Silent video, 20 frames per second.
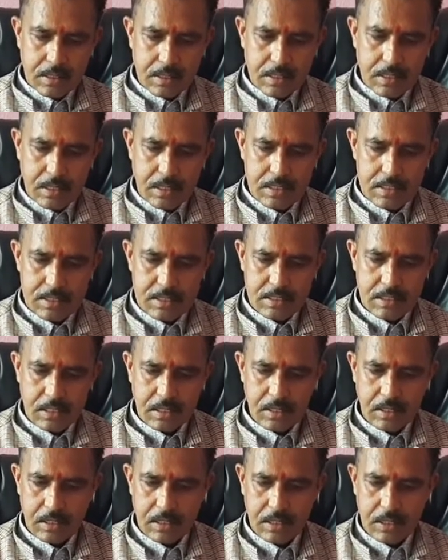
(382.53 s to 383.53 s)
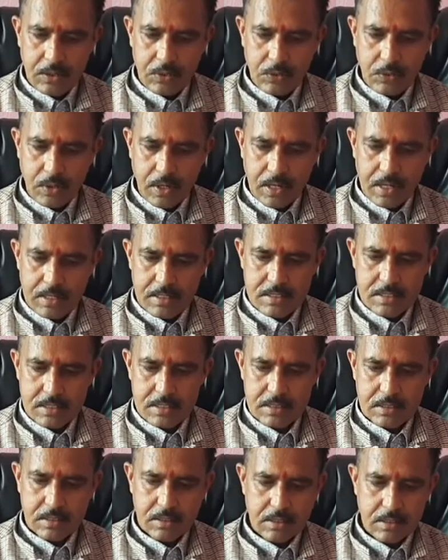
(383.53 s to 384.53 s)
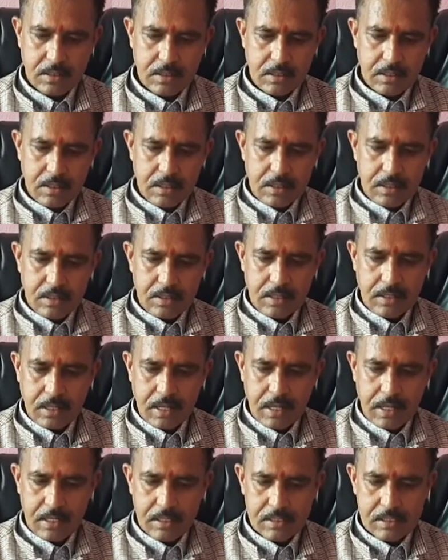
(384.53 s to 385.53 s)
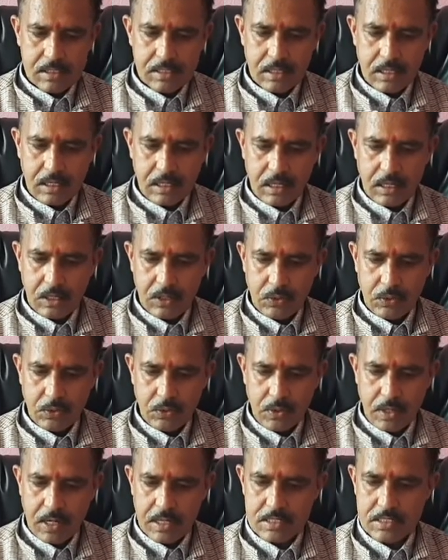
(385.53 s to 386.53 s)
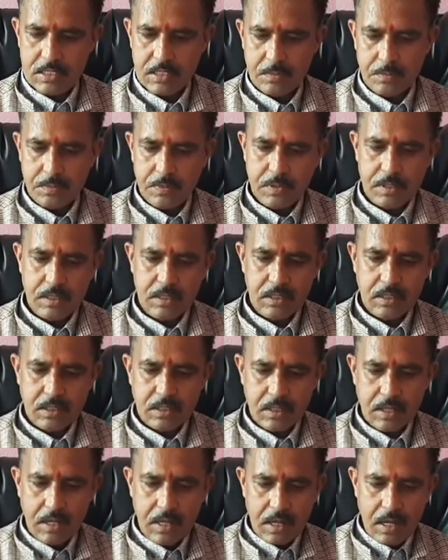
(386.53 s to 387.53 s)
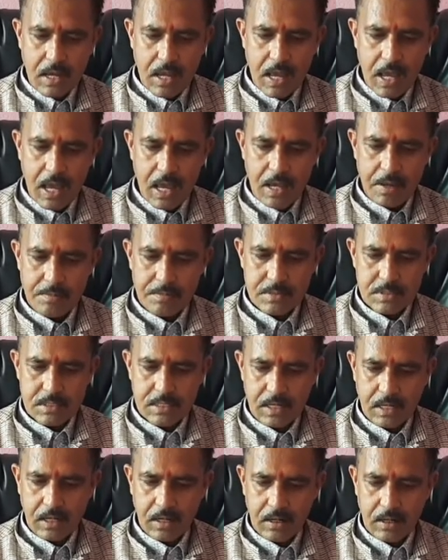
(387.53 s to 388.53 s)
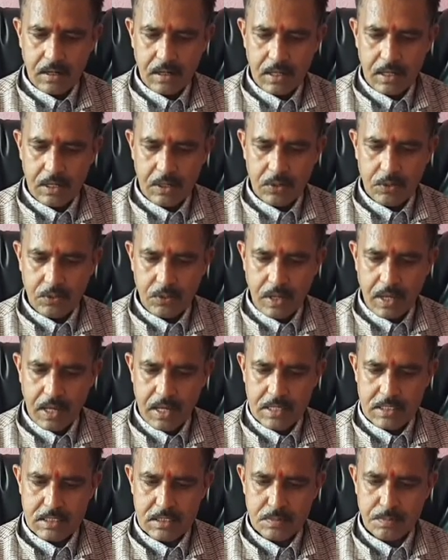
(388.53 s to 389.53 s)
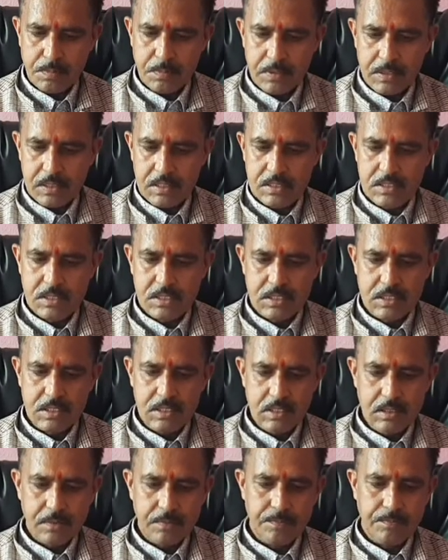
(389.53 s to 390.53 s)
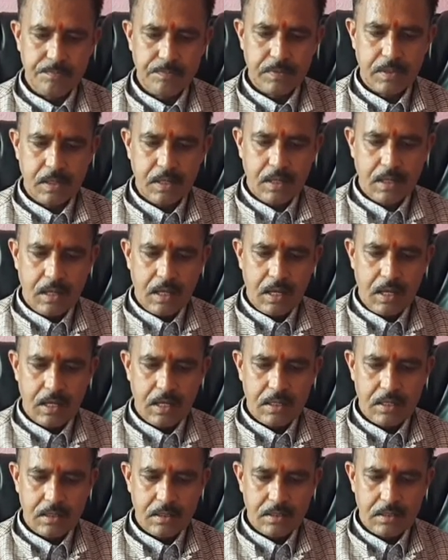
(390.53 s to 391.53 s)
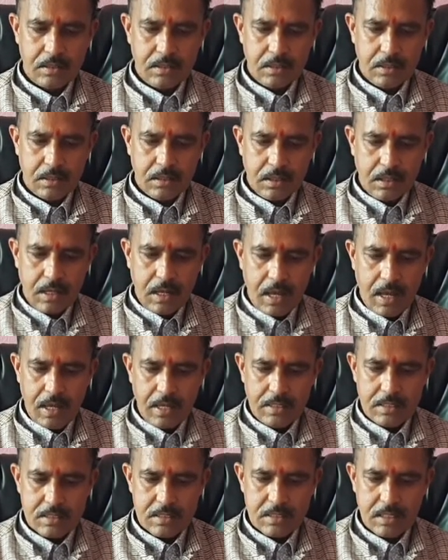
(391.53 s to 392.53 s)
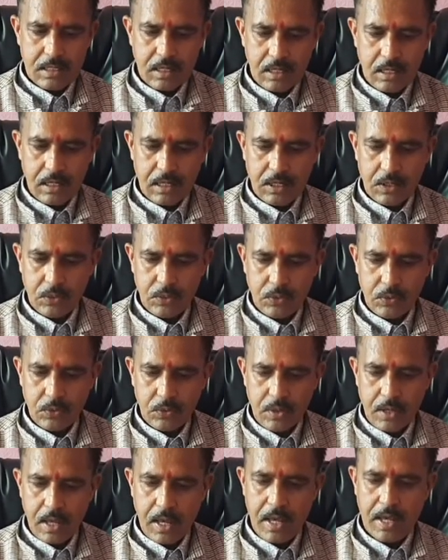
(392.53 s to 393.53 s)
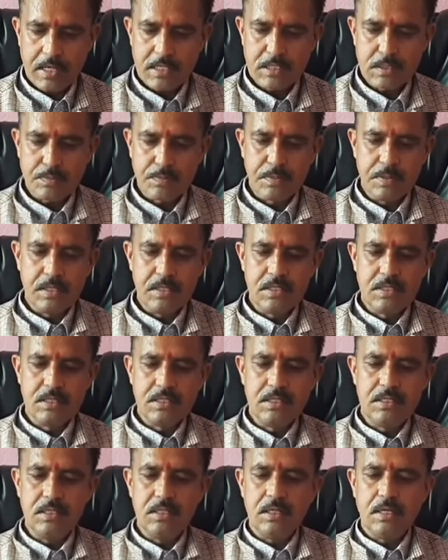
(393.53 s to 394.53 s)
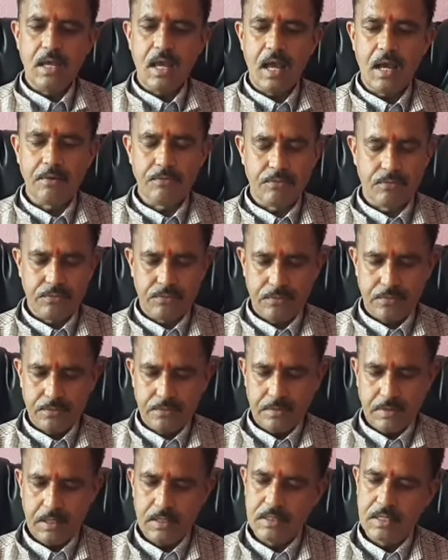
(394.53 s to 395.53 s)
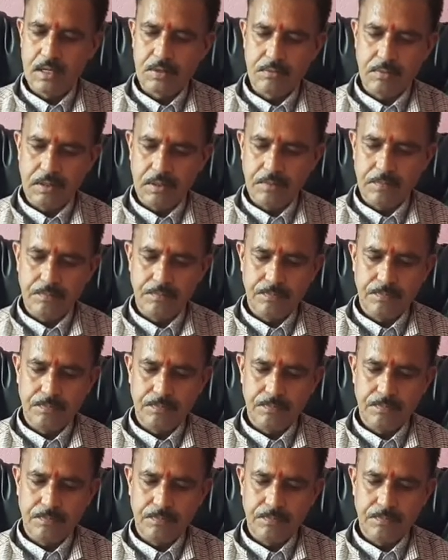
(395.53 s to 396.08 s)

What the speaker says: K cell arrow S, then L cell arrow S and P, M cell arrow S, P, D and N cell arrow S, P, D, F, in that way.